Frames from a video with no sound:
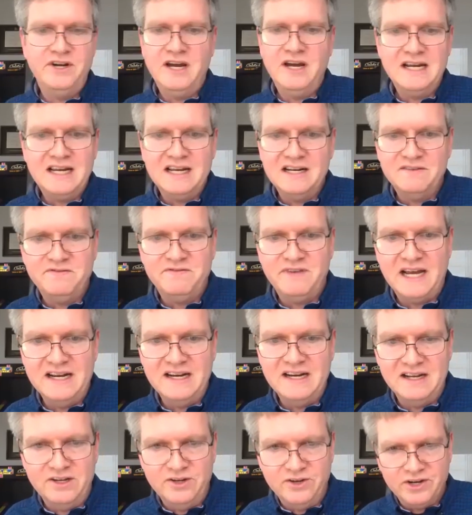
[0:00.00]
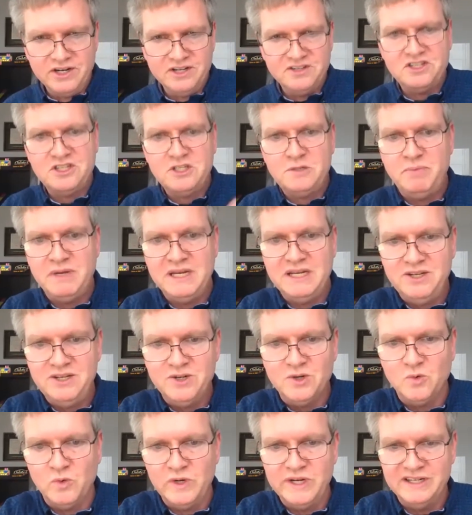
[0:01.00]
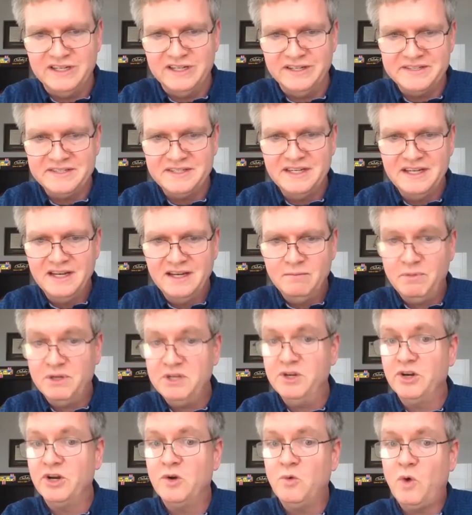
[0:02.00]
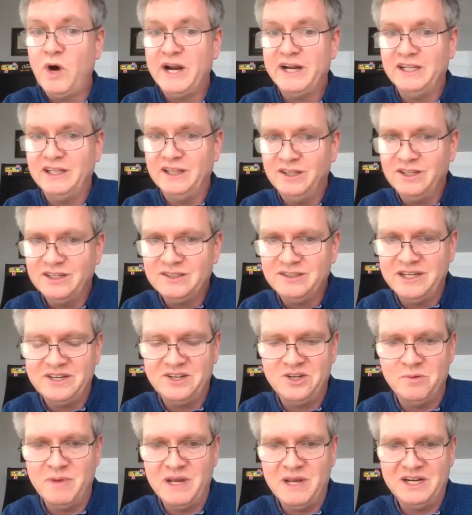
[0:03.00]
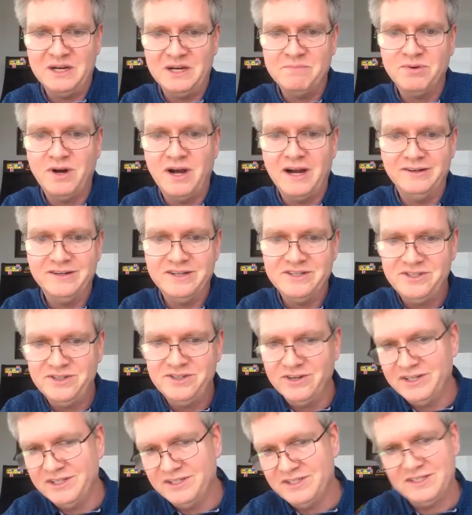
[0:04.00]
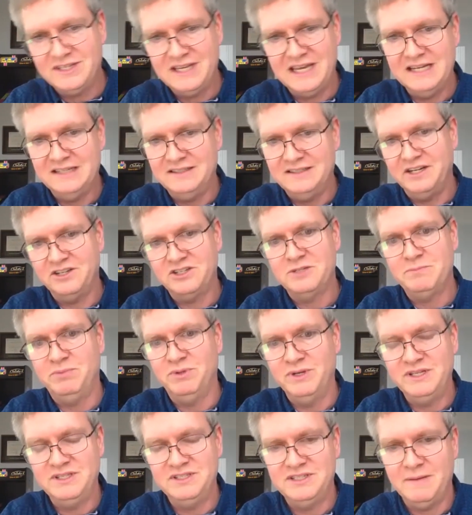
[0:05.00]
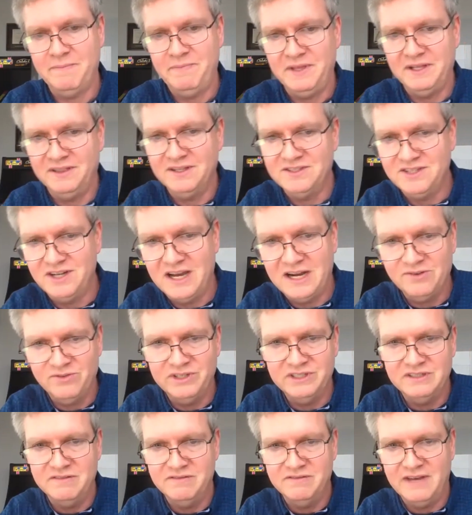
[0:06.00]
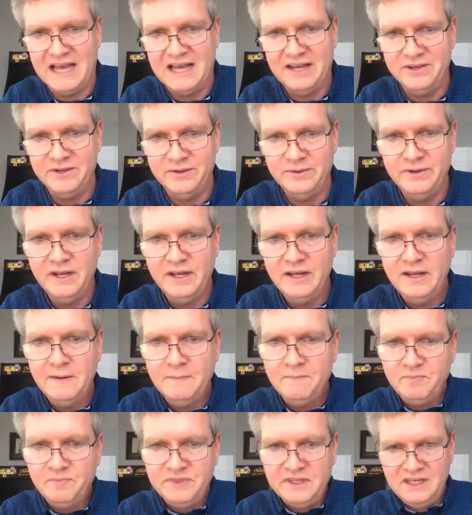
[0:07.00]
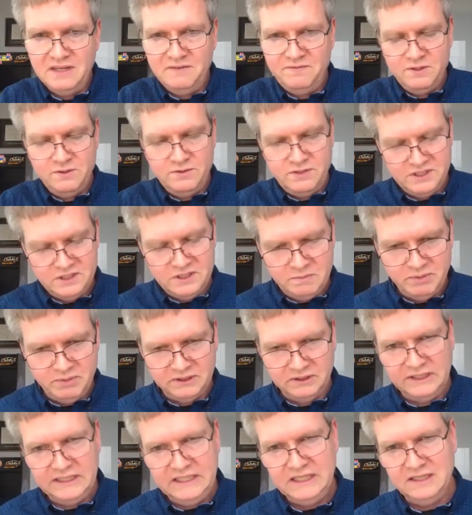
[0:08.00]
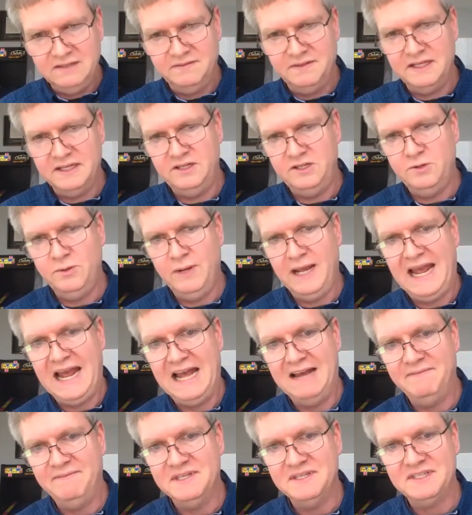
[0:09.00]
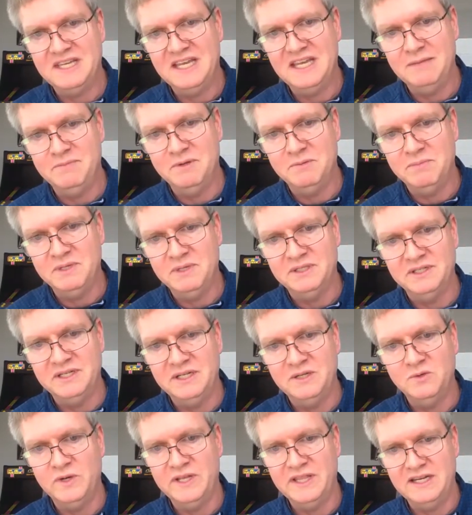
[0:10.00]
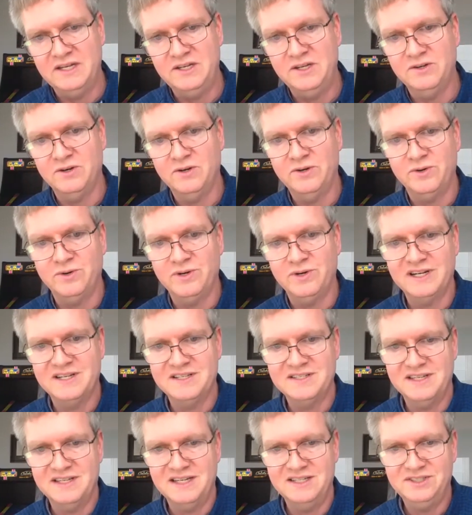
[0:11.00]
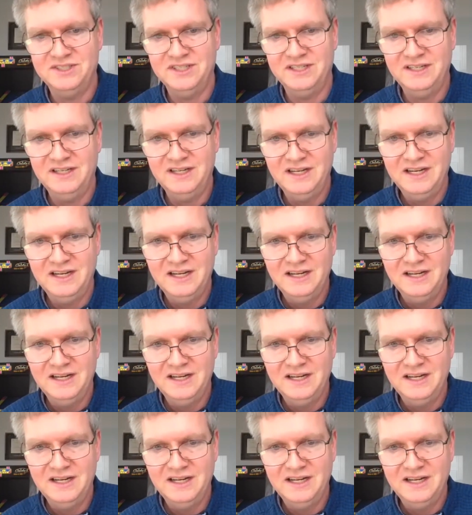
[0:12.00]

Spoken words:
not going to find it. You're going to spin your wheels, but you're going to want to look like you're making progress. You're going to scale and exploit something that's not really value. If you just believe that you have this capability within your own organization,